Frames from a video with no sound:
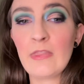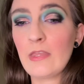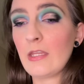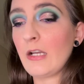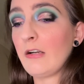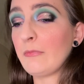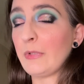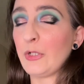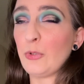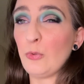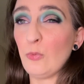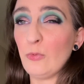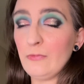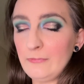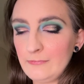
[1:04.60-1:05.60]
That would be
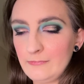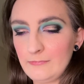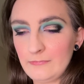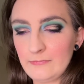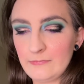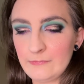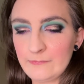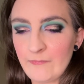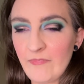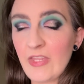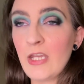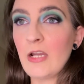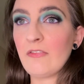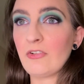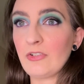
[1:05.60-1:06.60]
cool.
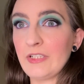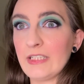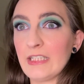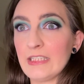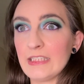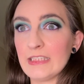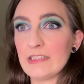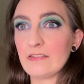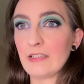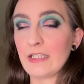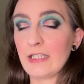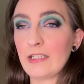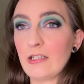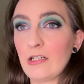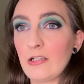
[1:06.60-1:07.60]
I've only done this
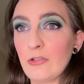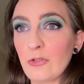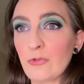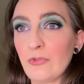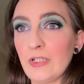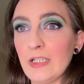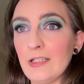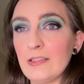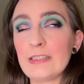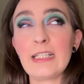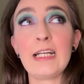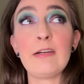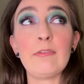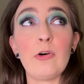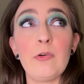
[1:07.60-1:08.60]
like three years. I
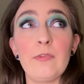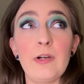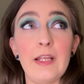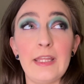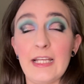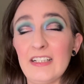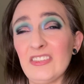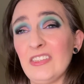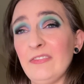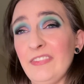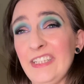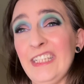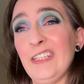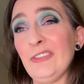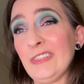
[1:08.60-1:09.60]
have over a thousand
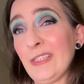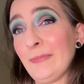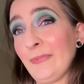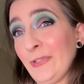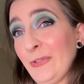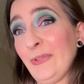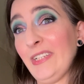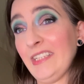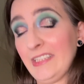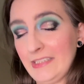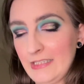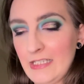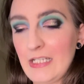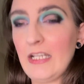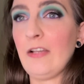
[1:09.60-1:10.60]
videos uploaded
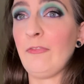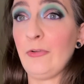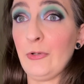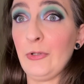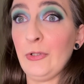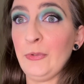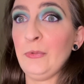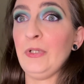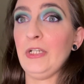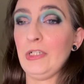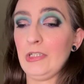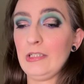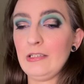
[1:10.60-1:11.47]
if you're new here.